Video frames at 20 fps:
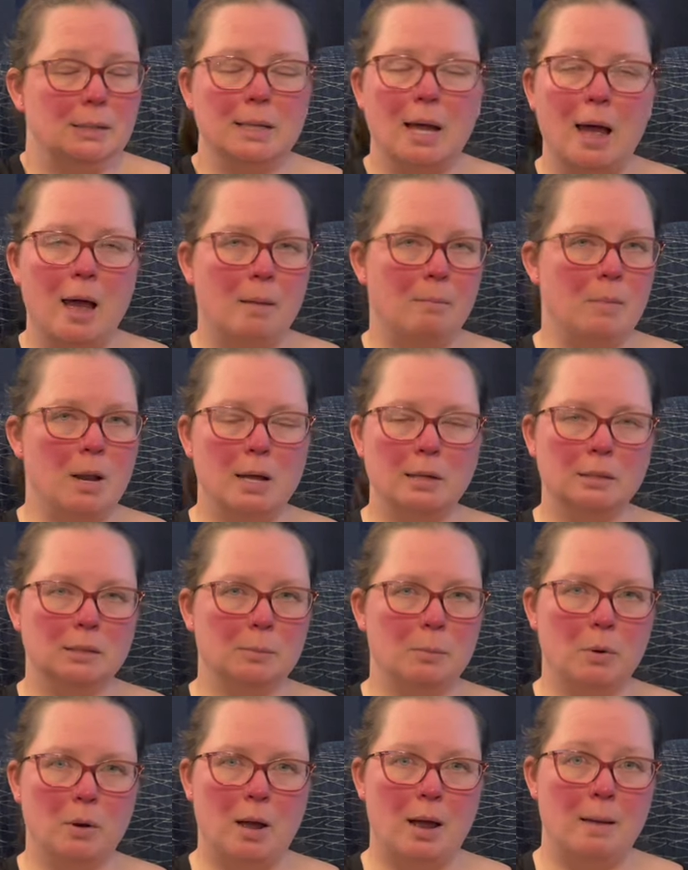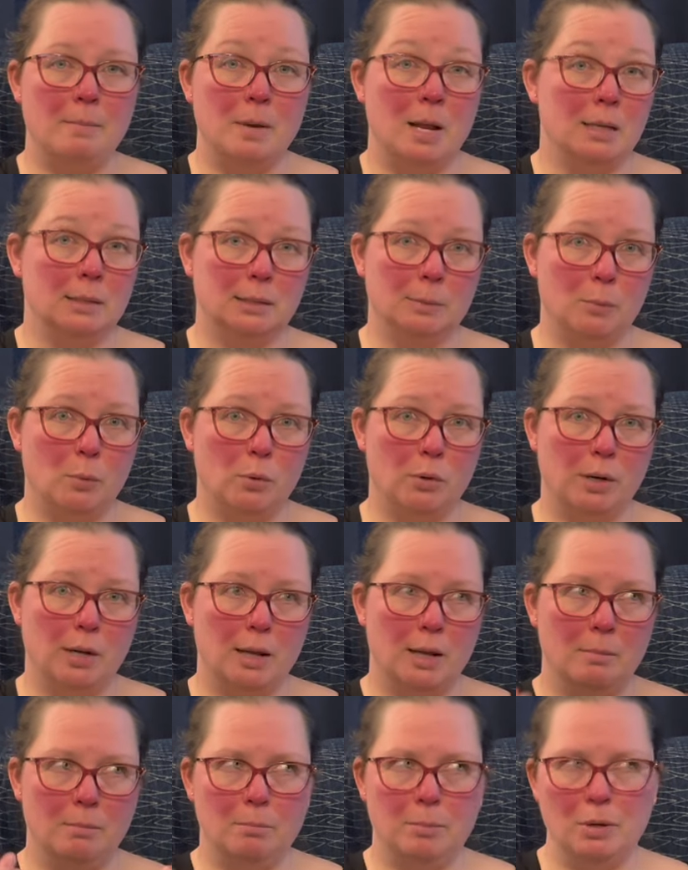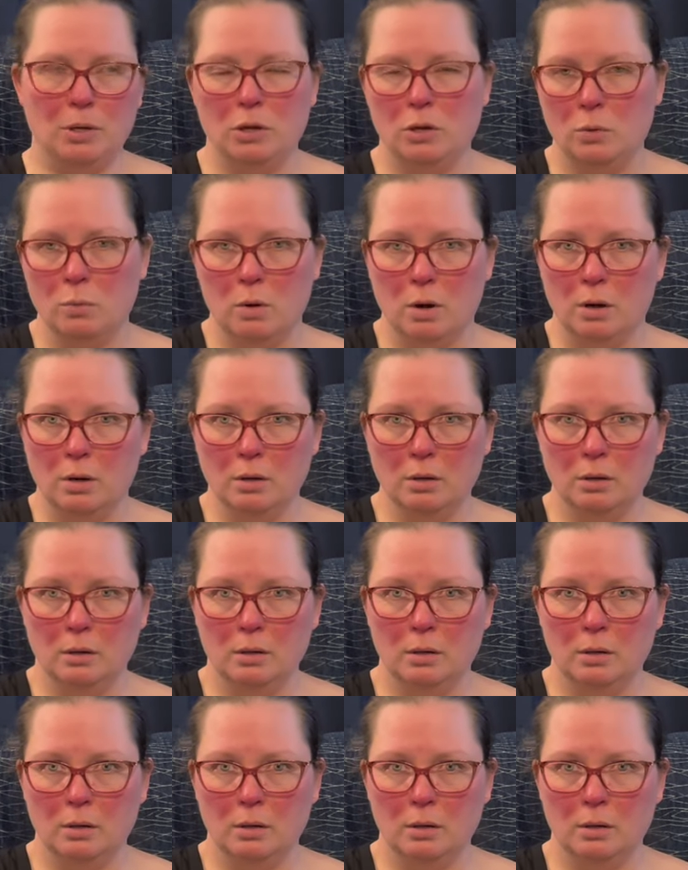I'm not supporting it, but you are?